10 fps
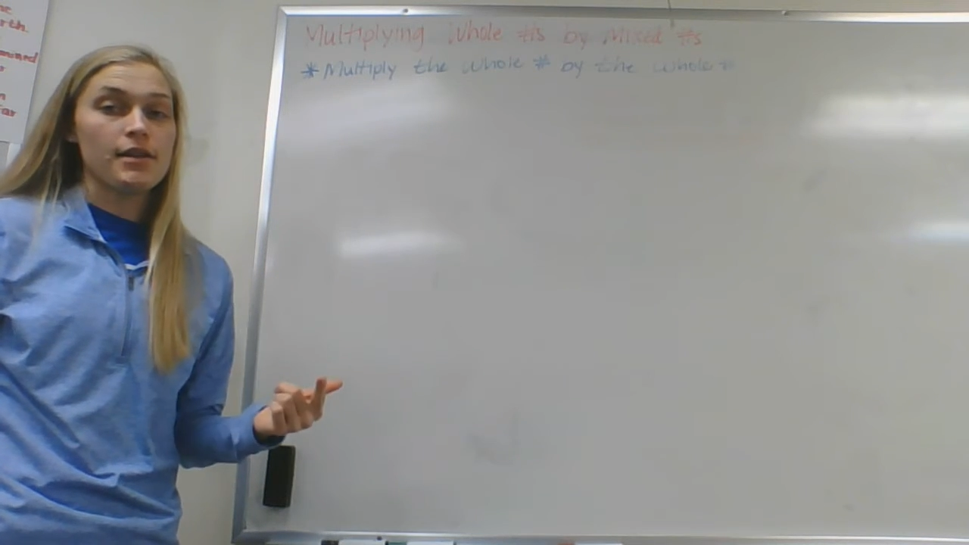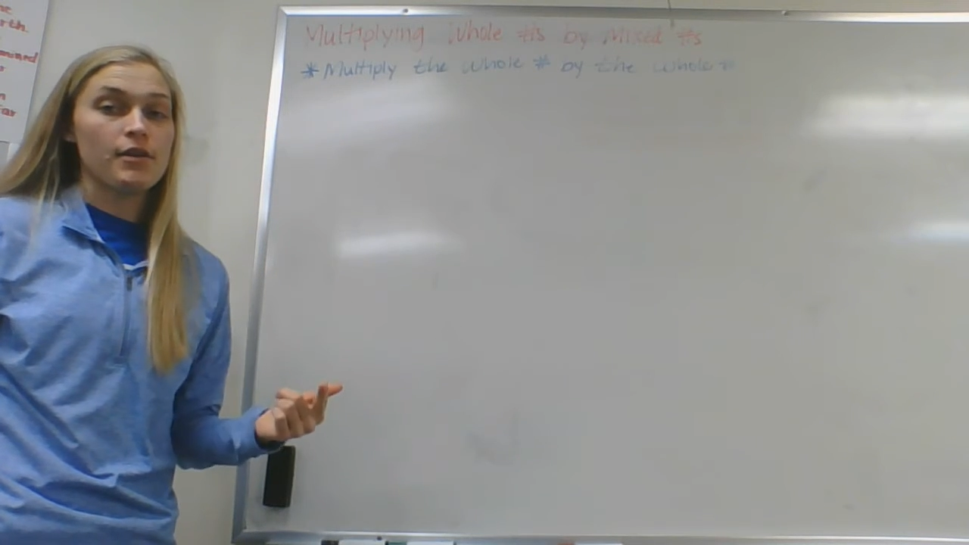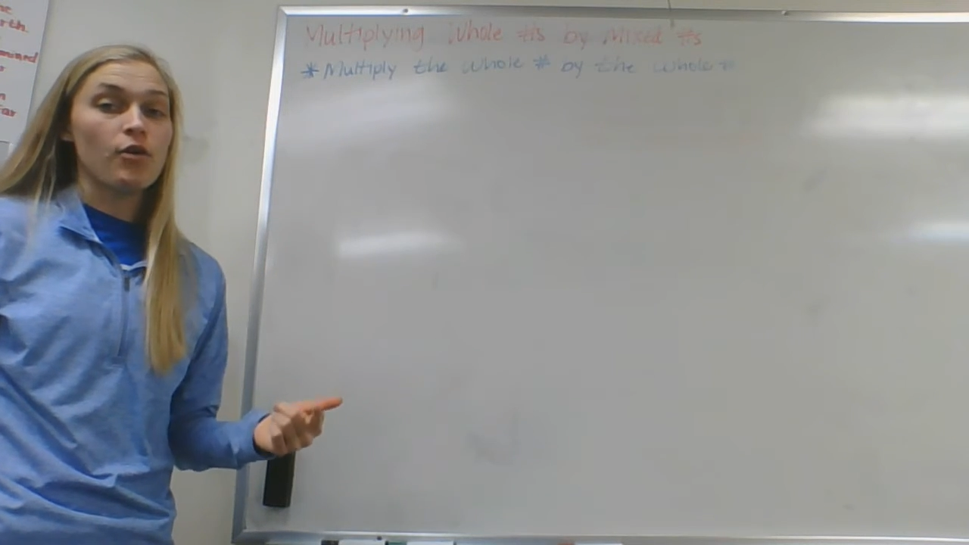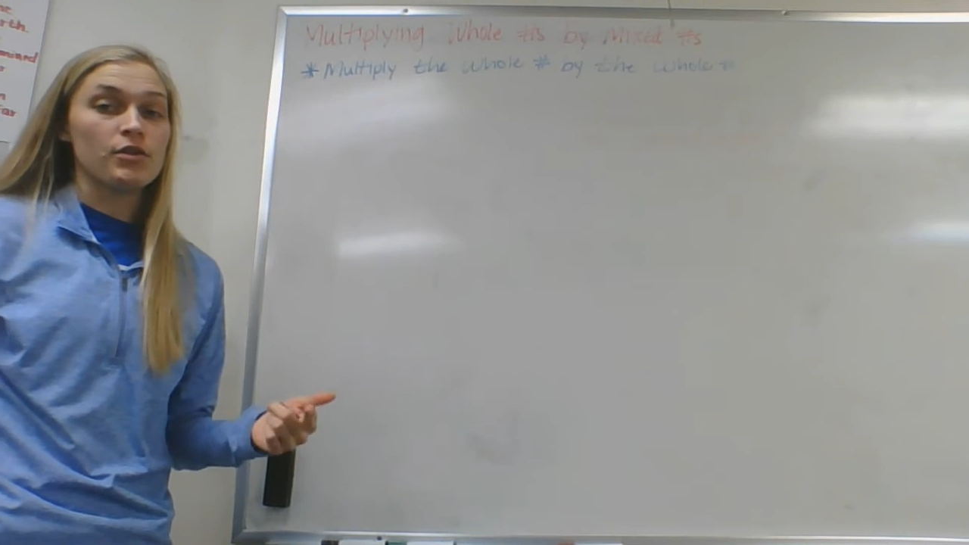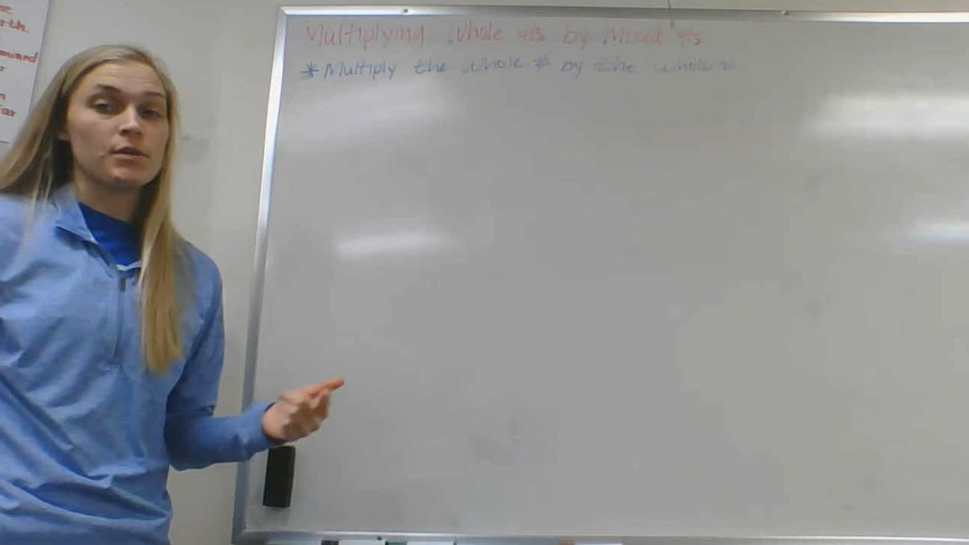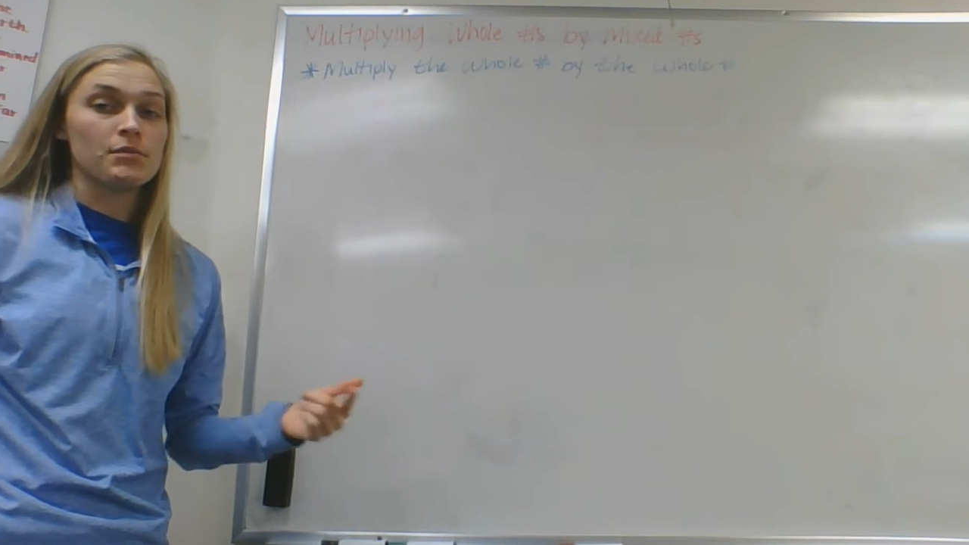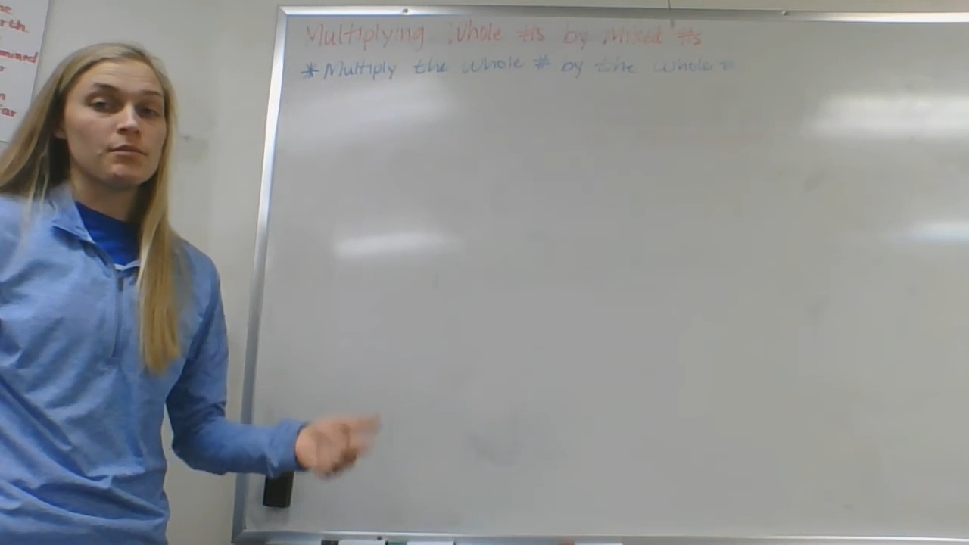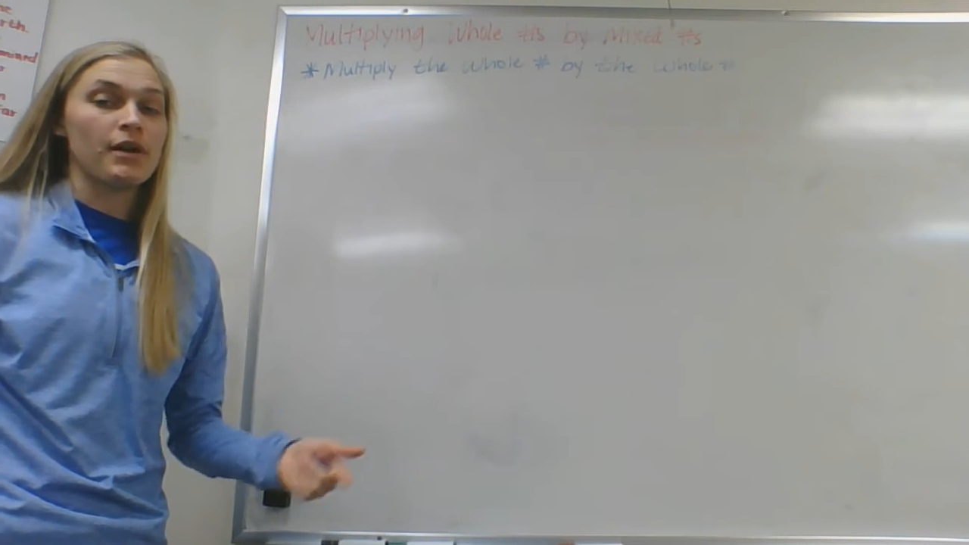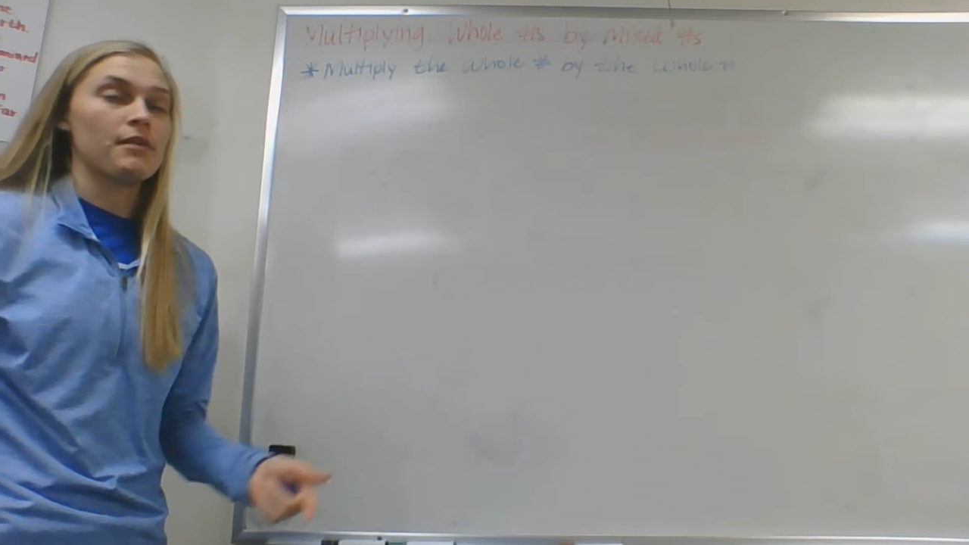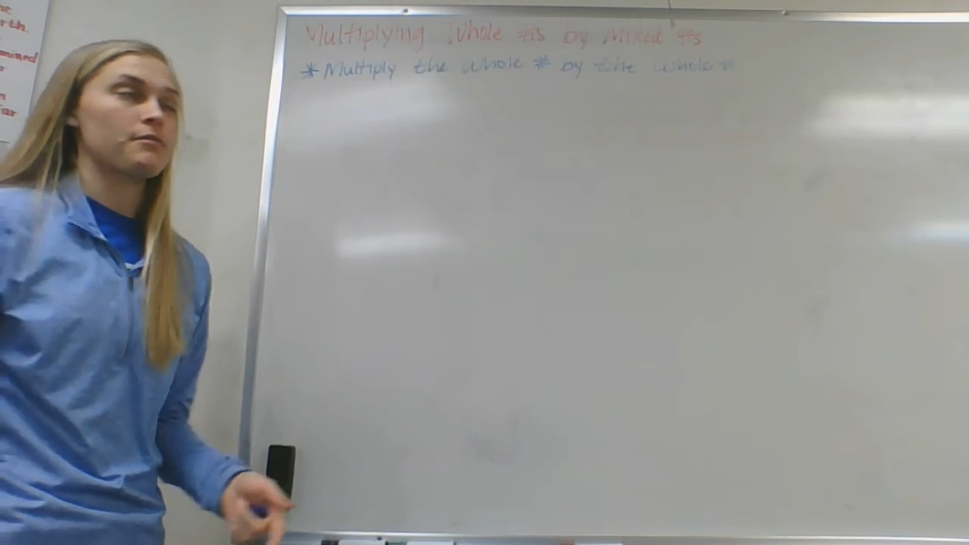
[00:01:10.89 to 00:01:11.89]
the whole number
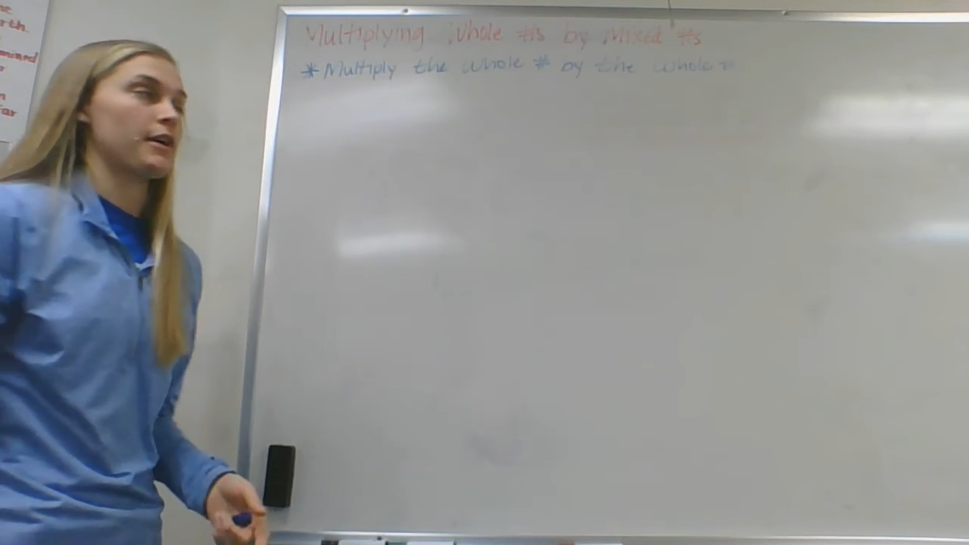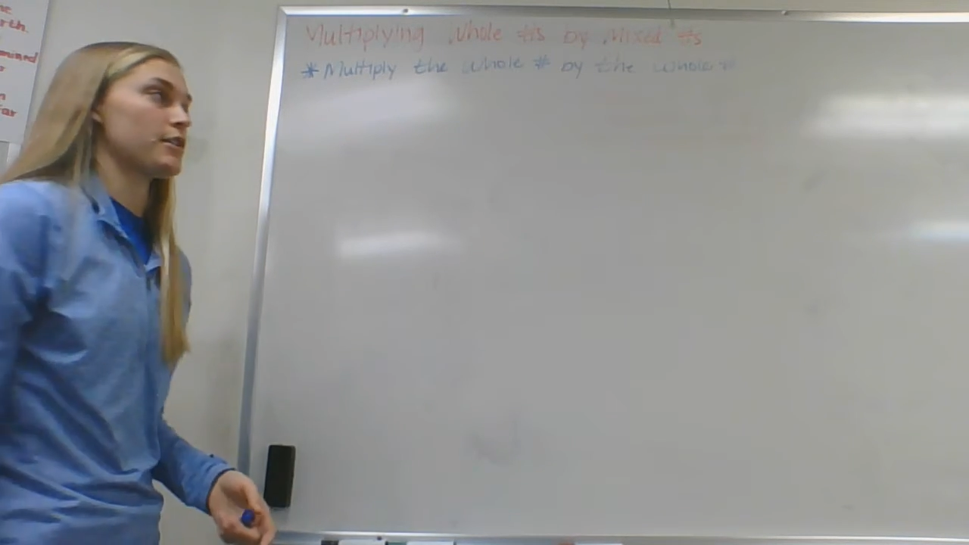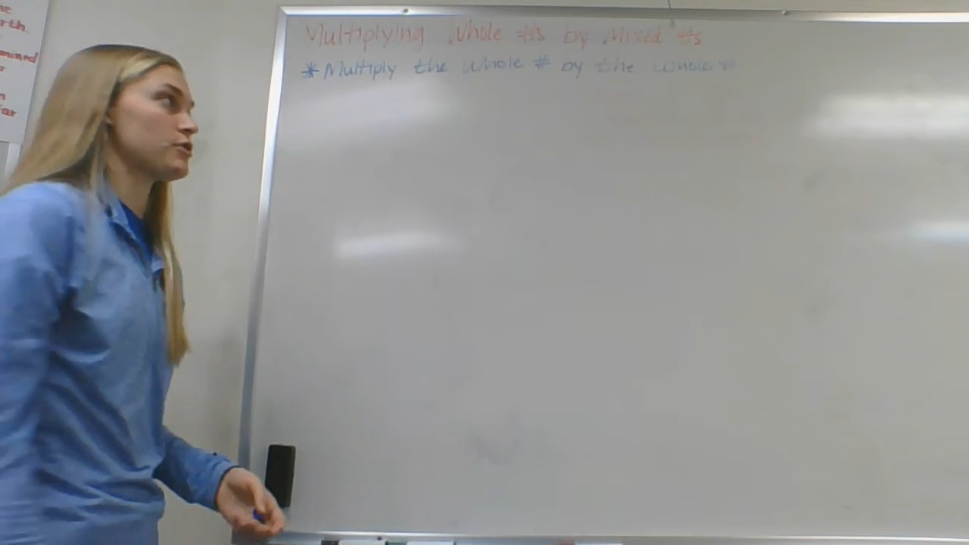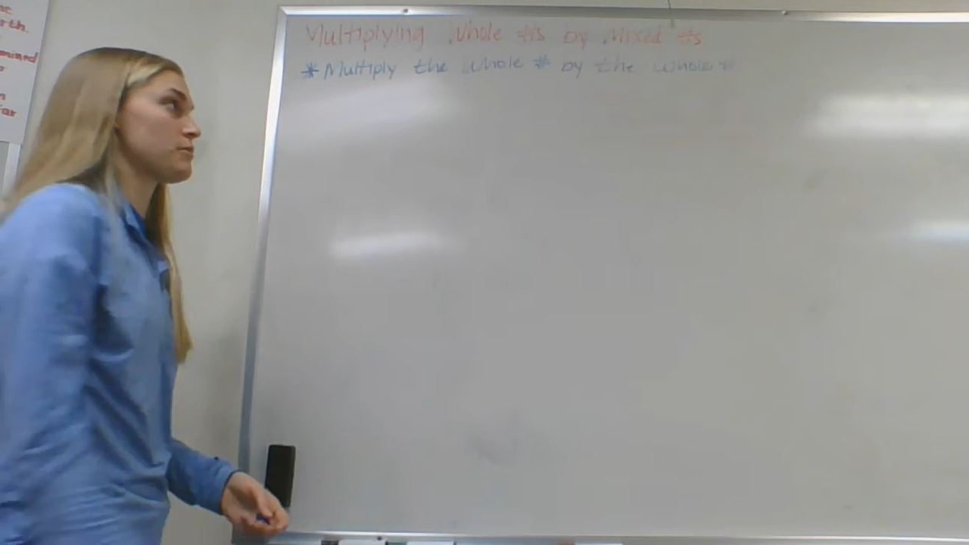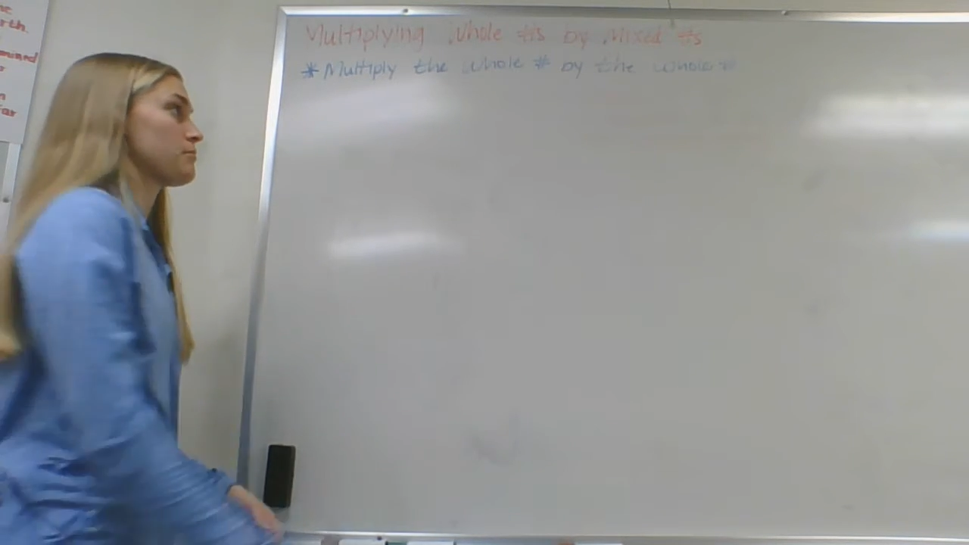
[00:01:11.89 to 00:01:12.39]
by the fraction.